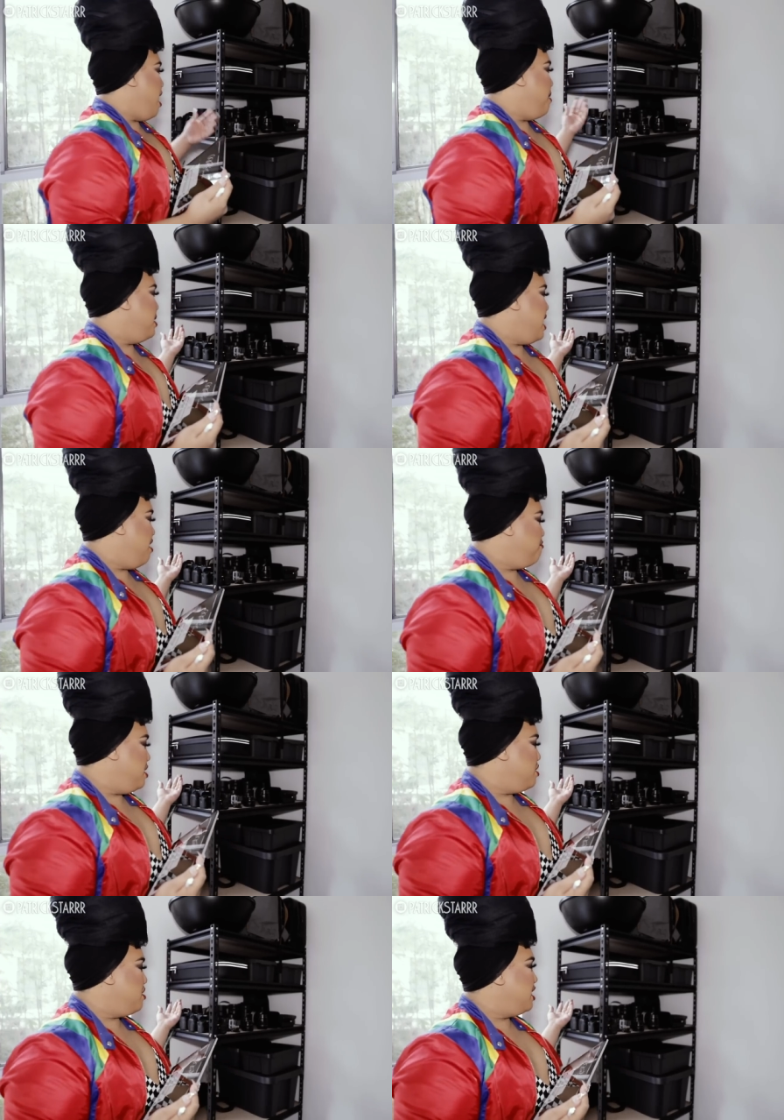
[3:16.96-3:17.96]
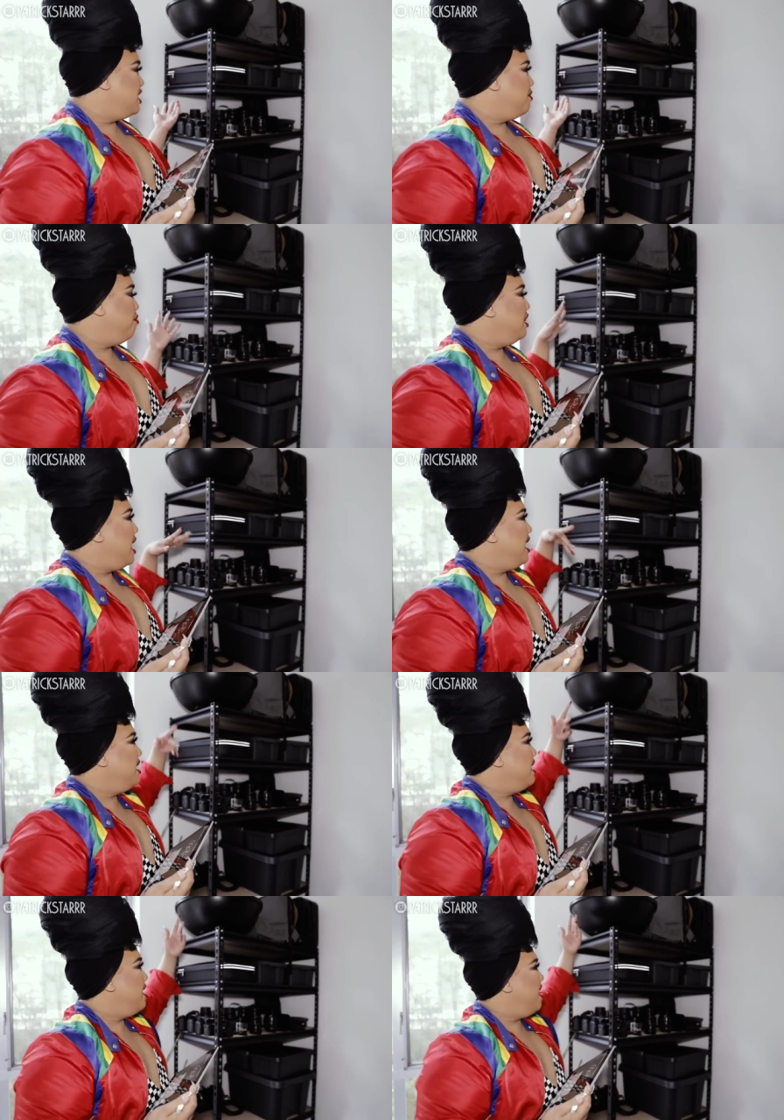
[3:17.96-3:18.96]
I'm gonna have Peter
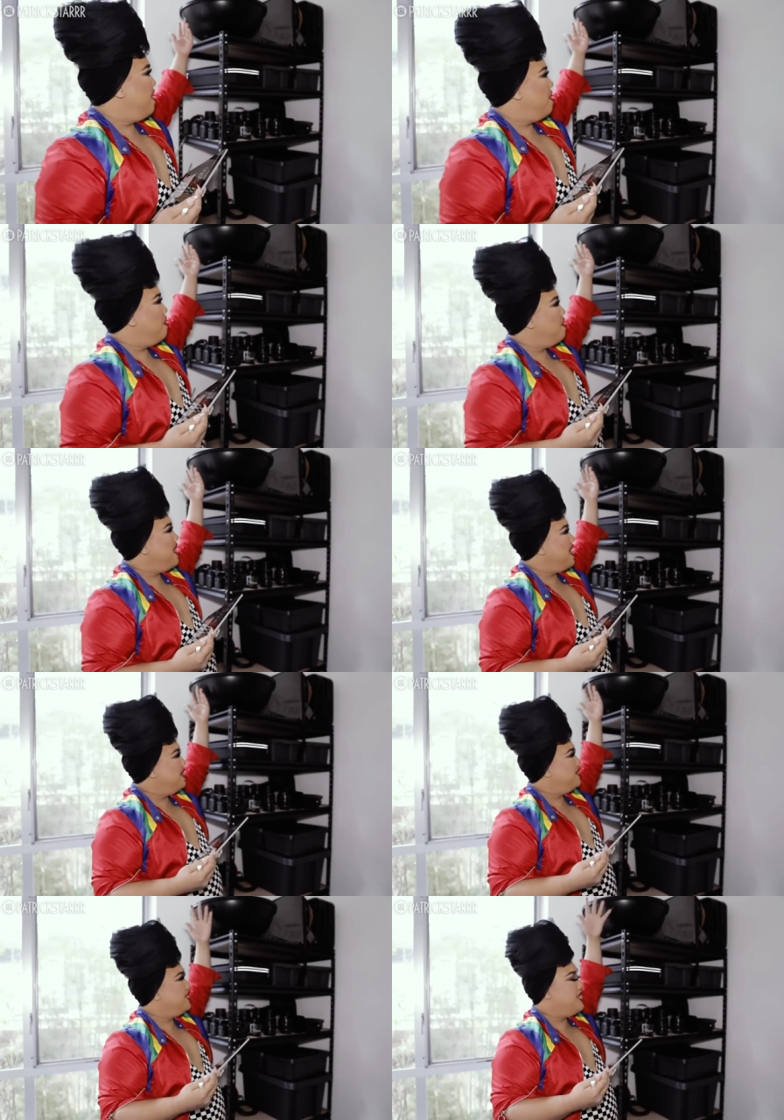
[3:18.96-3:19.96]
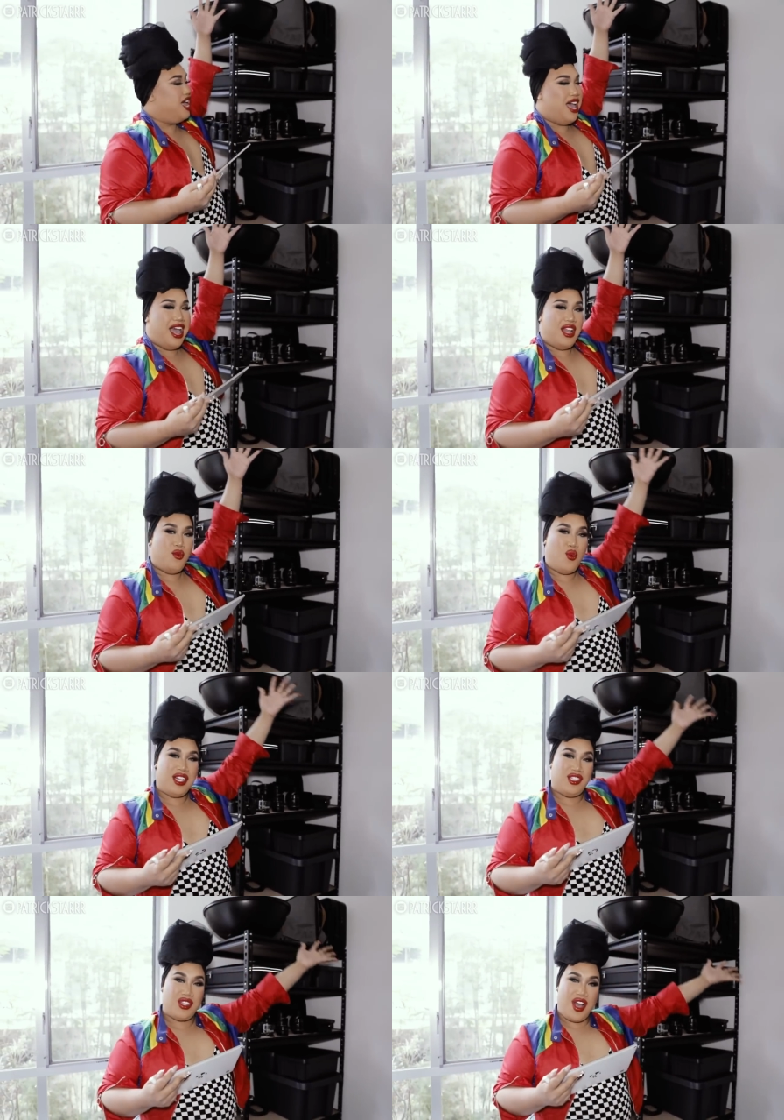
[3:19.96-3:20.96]
explain this and
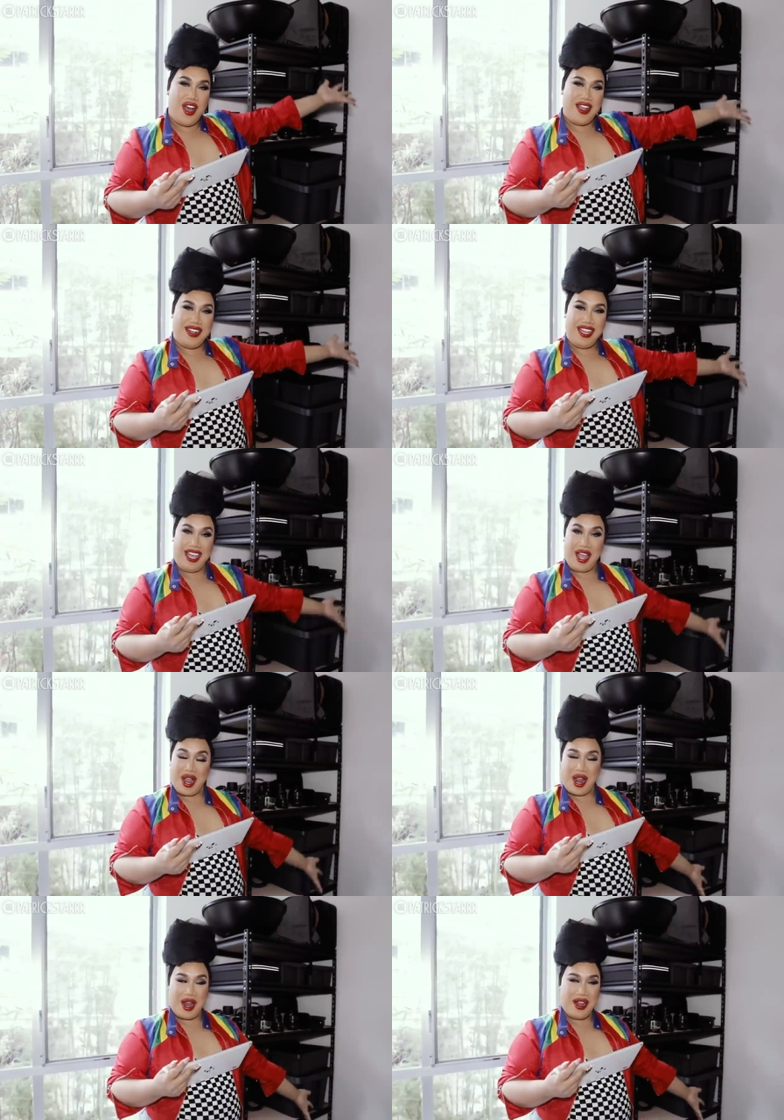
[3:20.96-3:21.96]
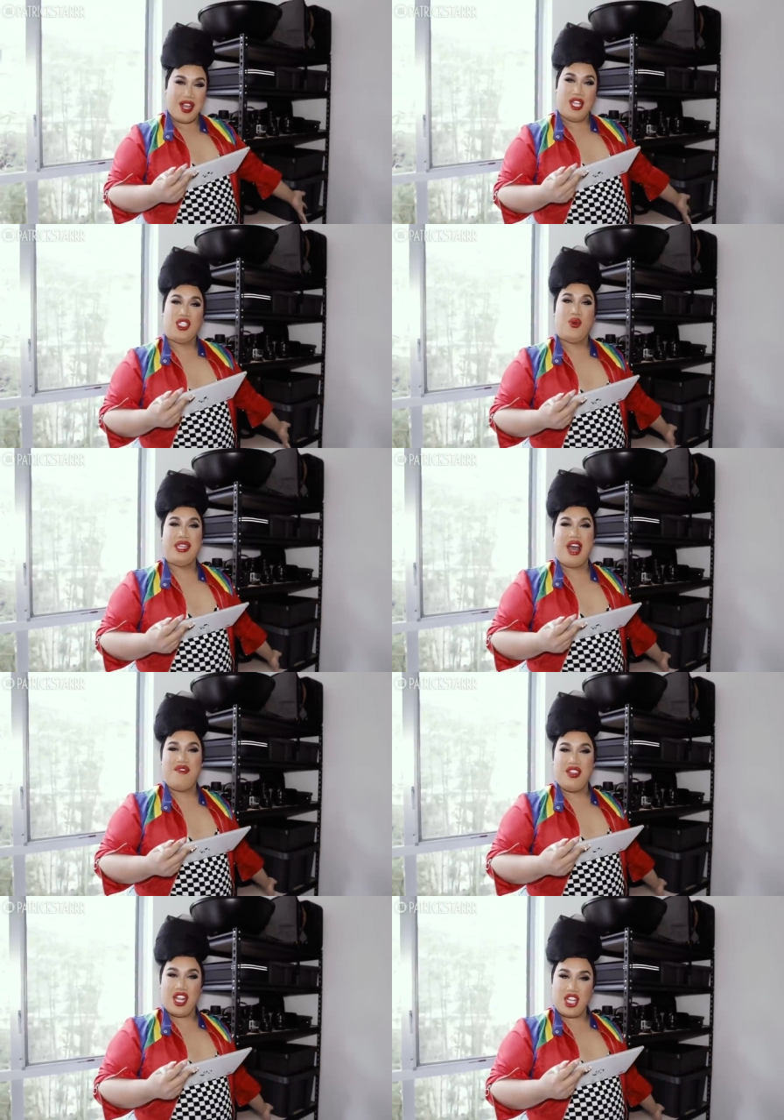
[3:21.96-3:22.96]
what's on here. So
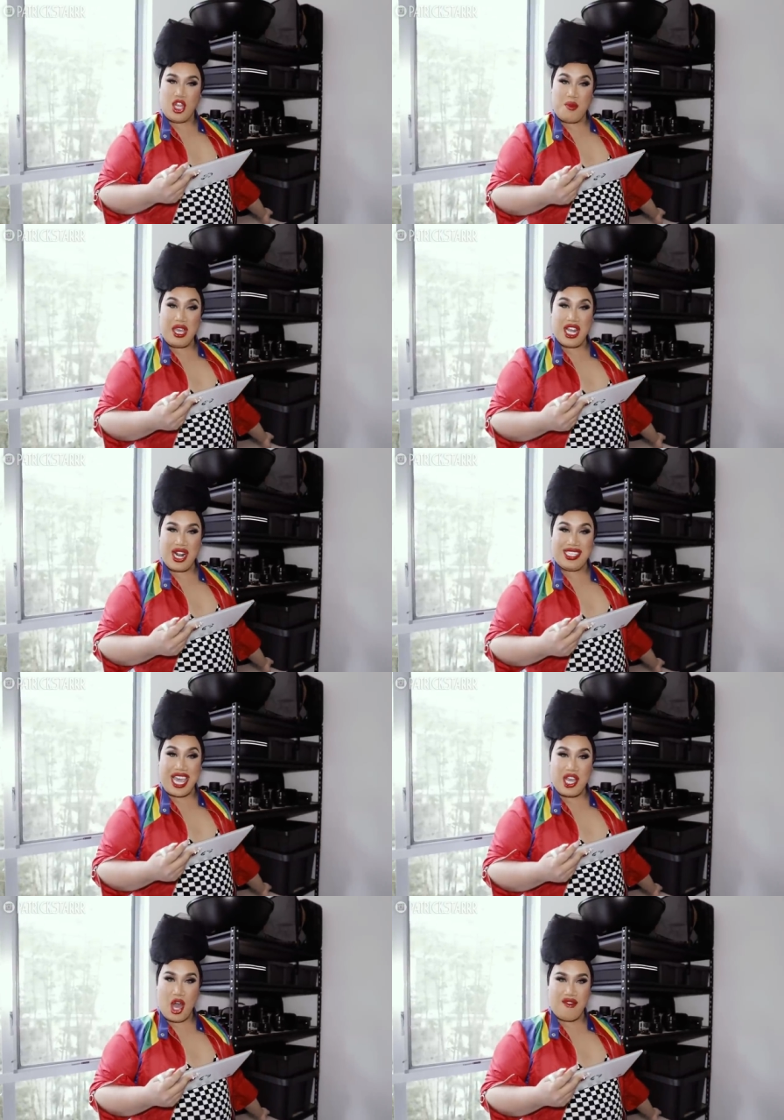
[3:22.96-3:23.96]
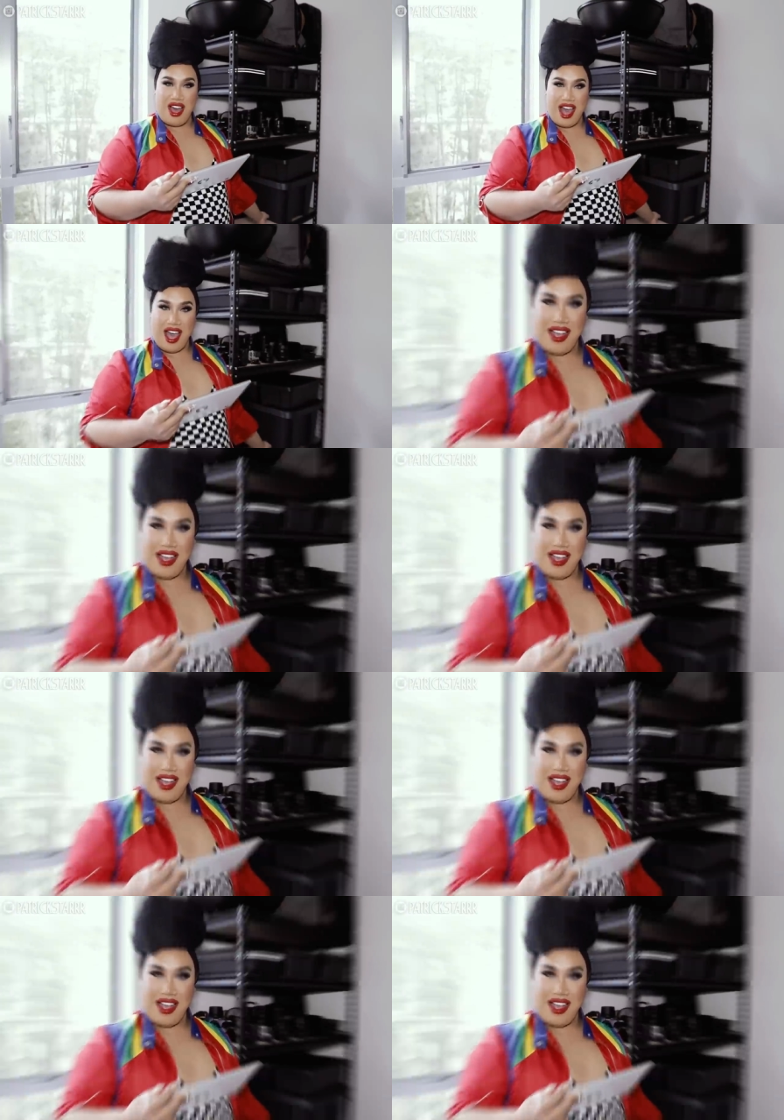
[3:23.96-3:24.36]
without further ado, Peter, take over.